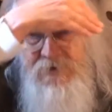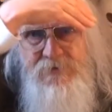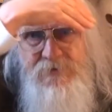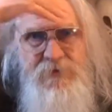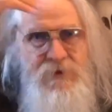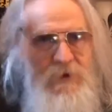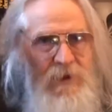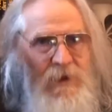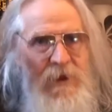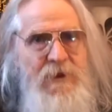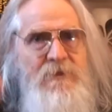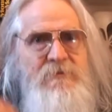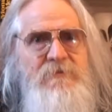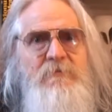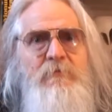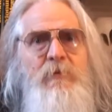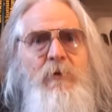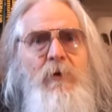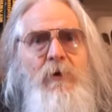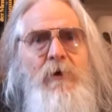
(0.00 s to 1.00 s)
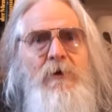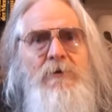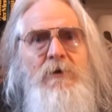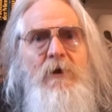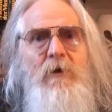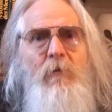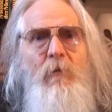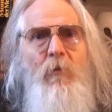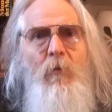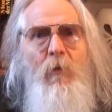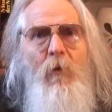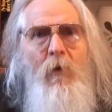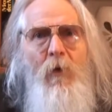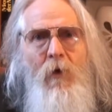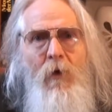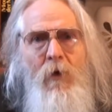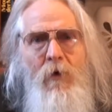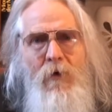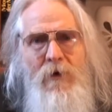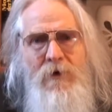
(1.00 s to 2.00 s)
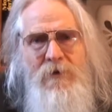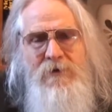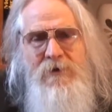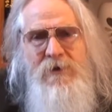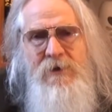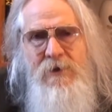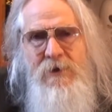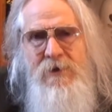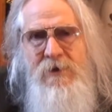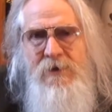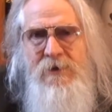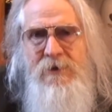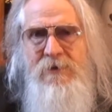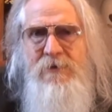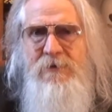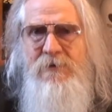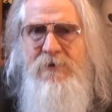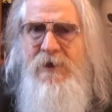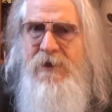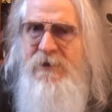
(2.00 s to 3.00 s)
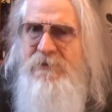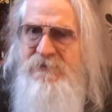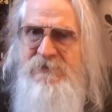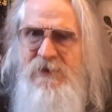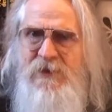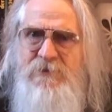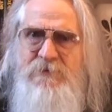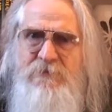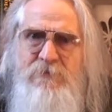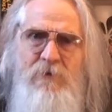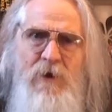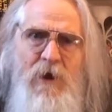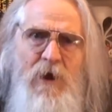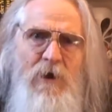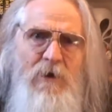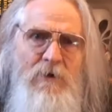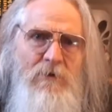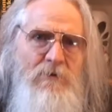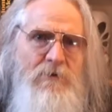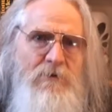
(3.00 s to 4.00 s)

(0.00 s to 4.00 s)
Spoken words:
Delay the word war, killing, etc.